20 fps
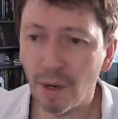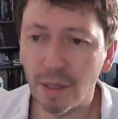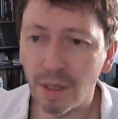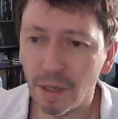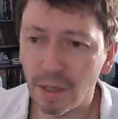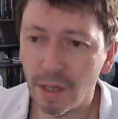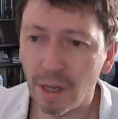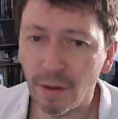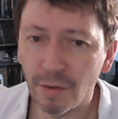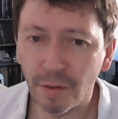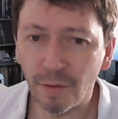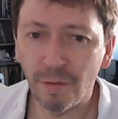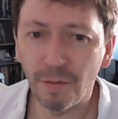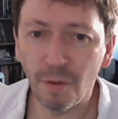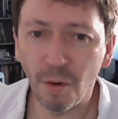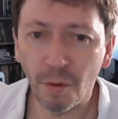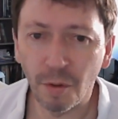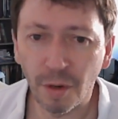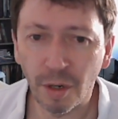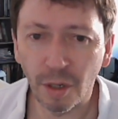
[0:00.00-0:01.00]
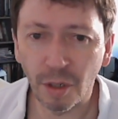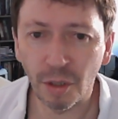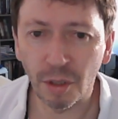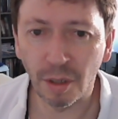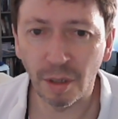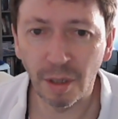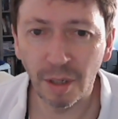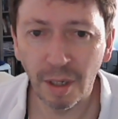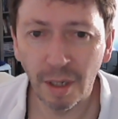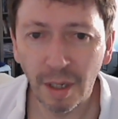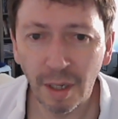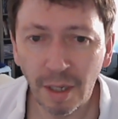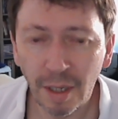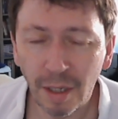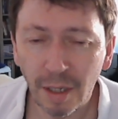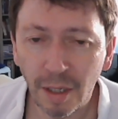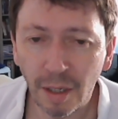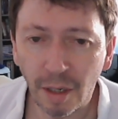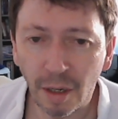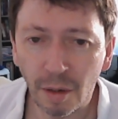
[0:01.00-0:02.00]
ourselves in 4th edition,
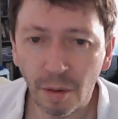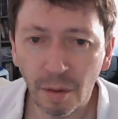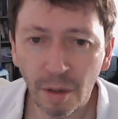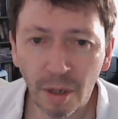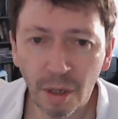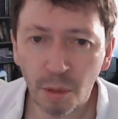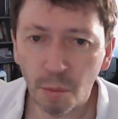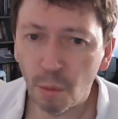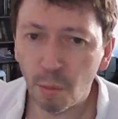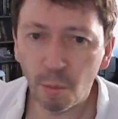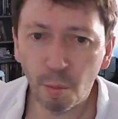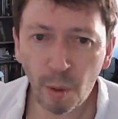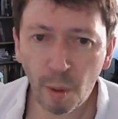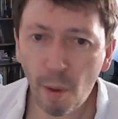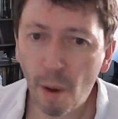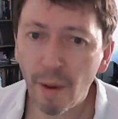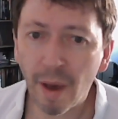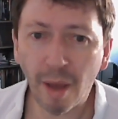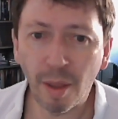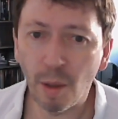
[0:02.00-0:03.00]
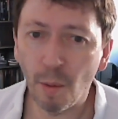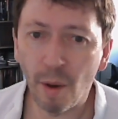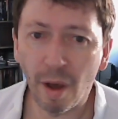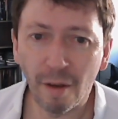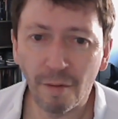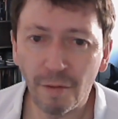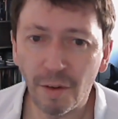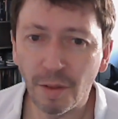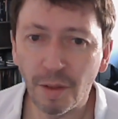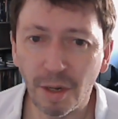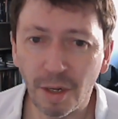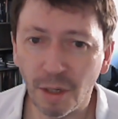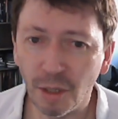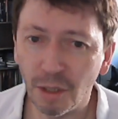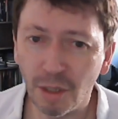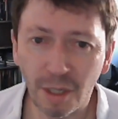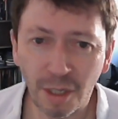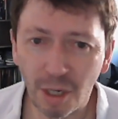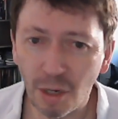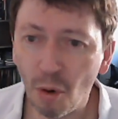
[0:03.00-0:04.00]
because we won't get in the way of 5th edition.
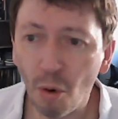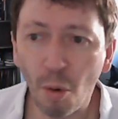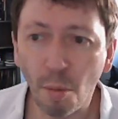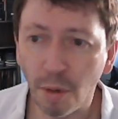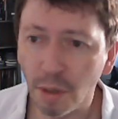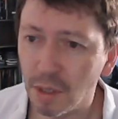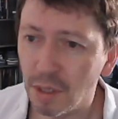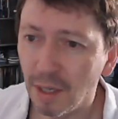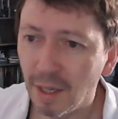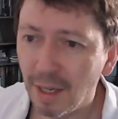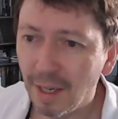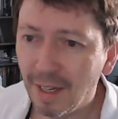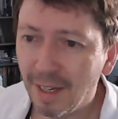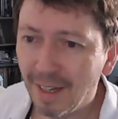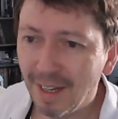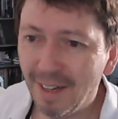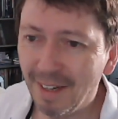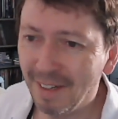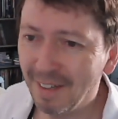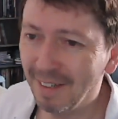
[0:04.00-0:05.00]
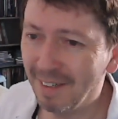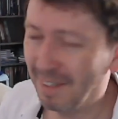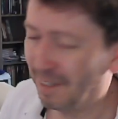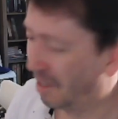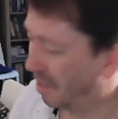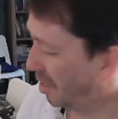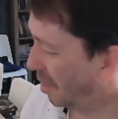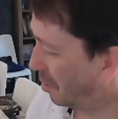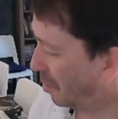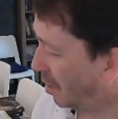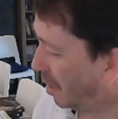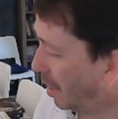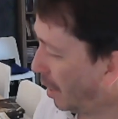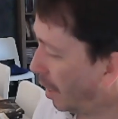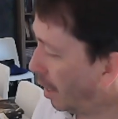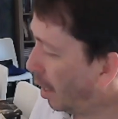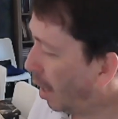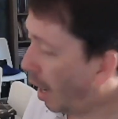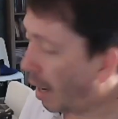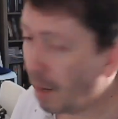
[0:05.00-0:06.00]
It's enormous.
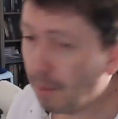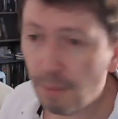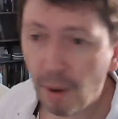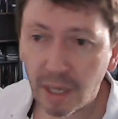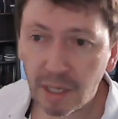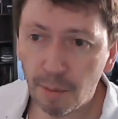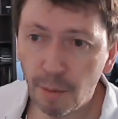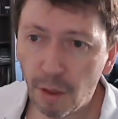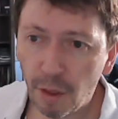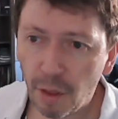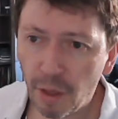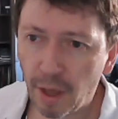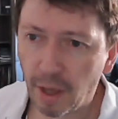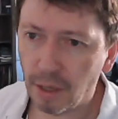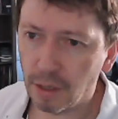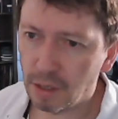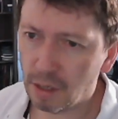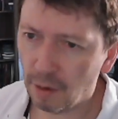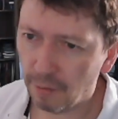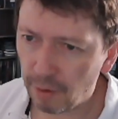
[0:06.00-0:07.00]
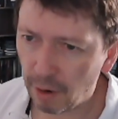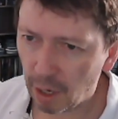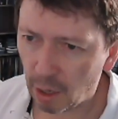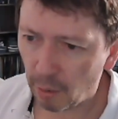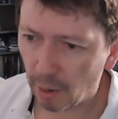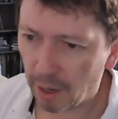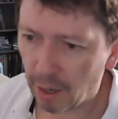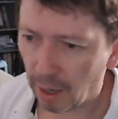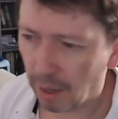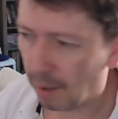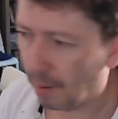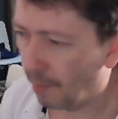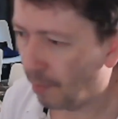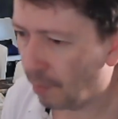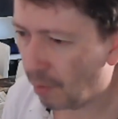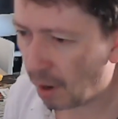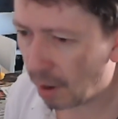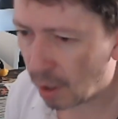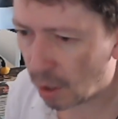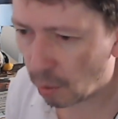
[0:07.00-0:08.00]
I did buy some other things, so very quickly,
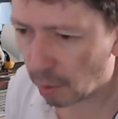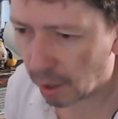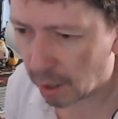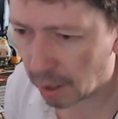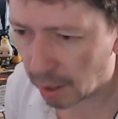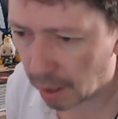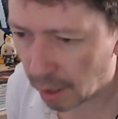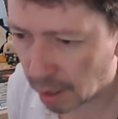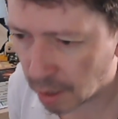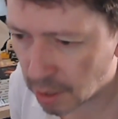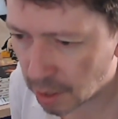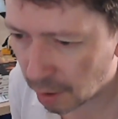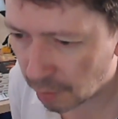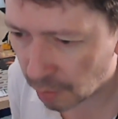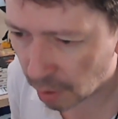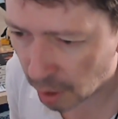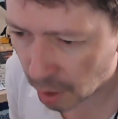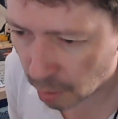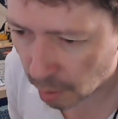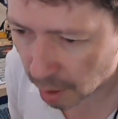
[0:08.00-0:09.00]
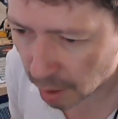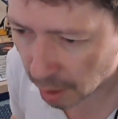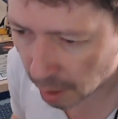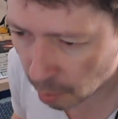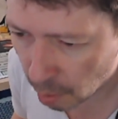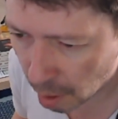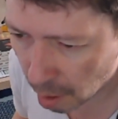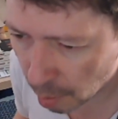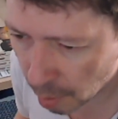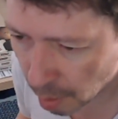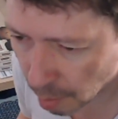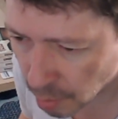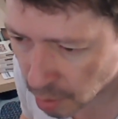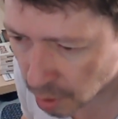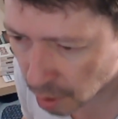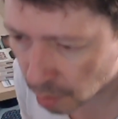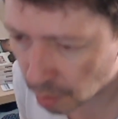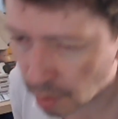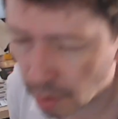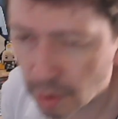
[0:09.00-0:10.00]
I say very quickly, where are we up
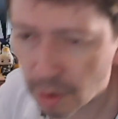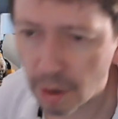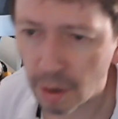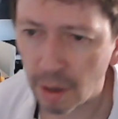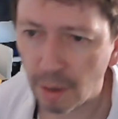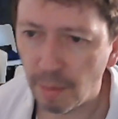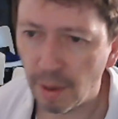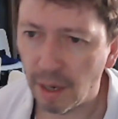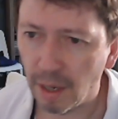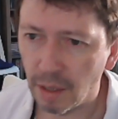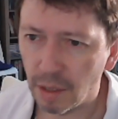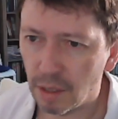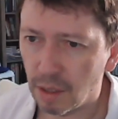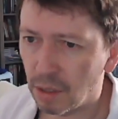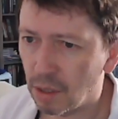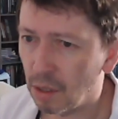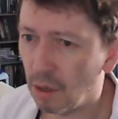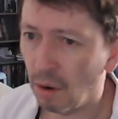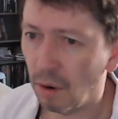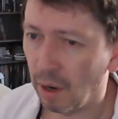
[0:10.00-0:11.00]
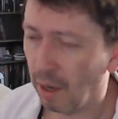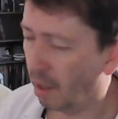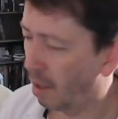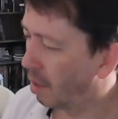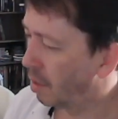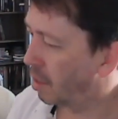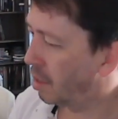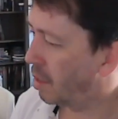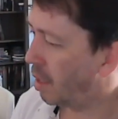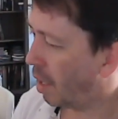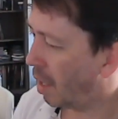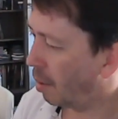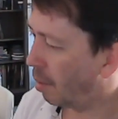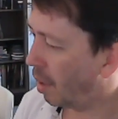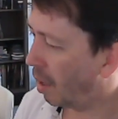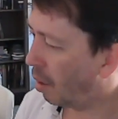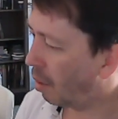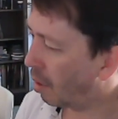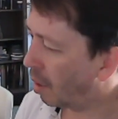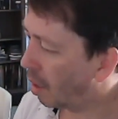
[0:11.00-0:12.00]
to? 30 minutes, sorry, it's taking a bit
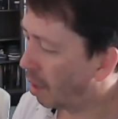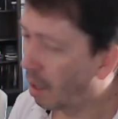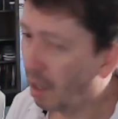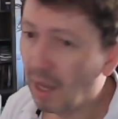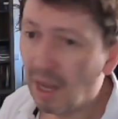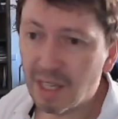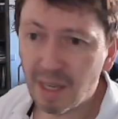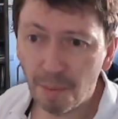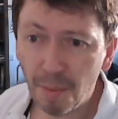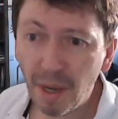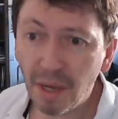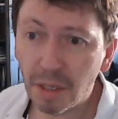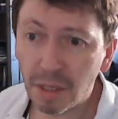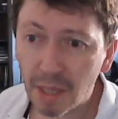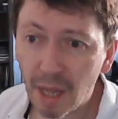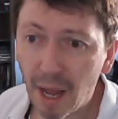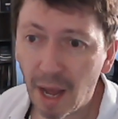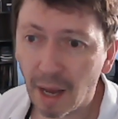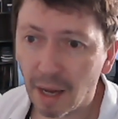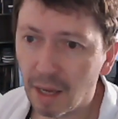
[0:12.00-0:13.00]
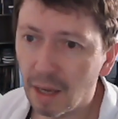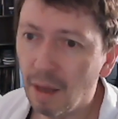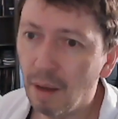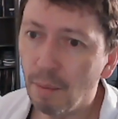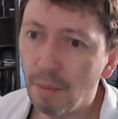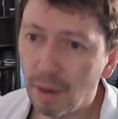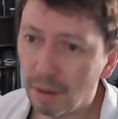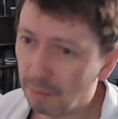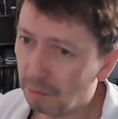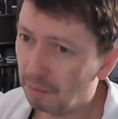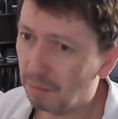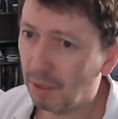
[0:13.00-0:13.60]
longer. It's a big stack, but